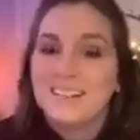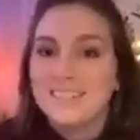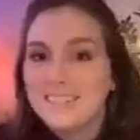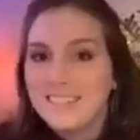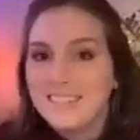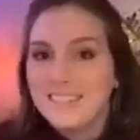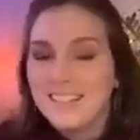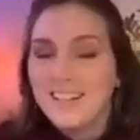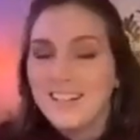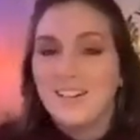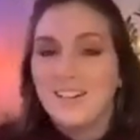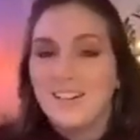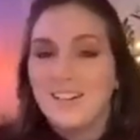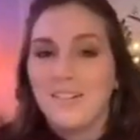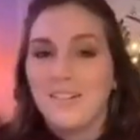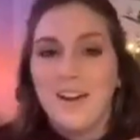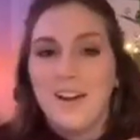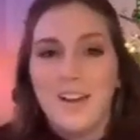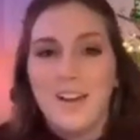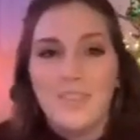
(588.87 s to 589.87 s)
you know,
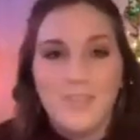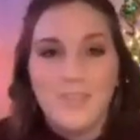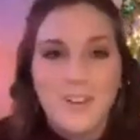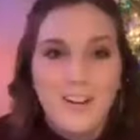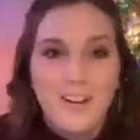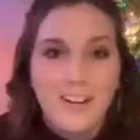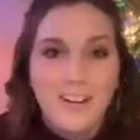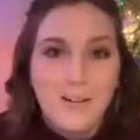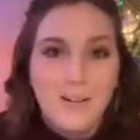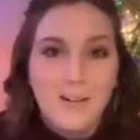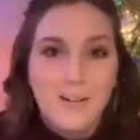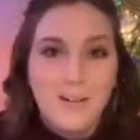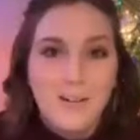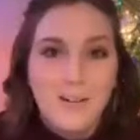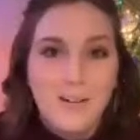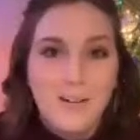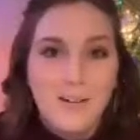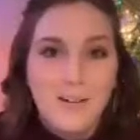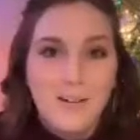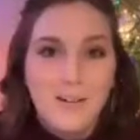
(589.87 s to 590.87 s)
I thought I would
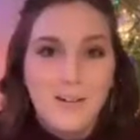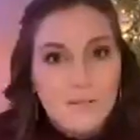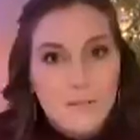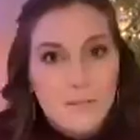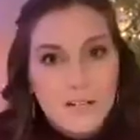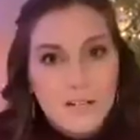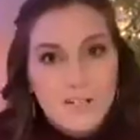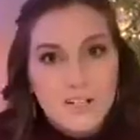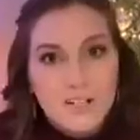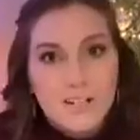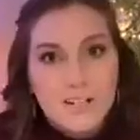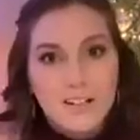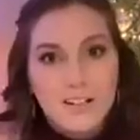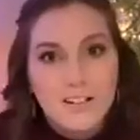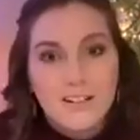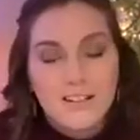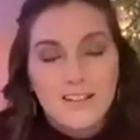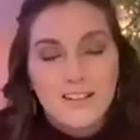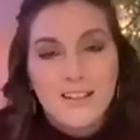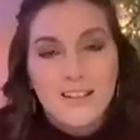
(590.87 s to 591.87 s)
talk and
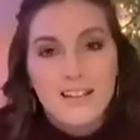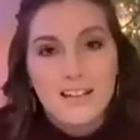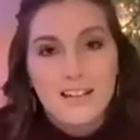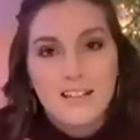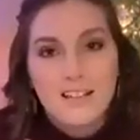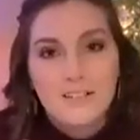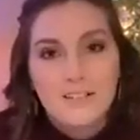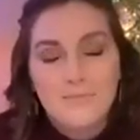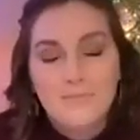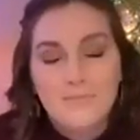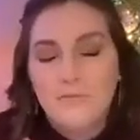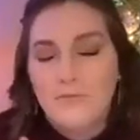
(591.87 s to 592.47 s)
mention the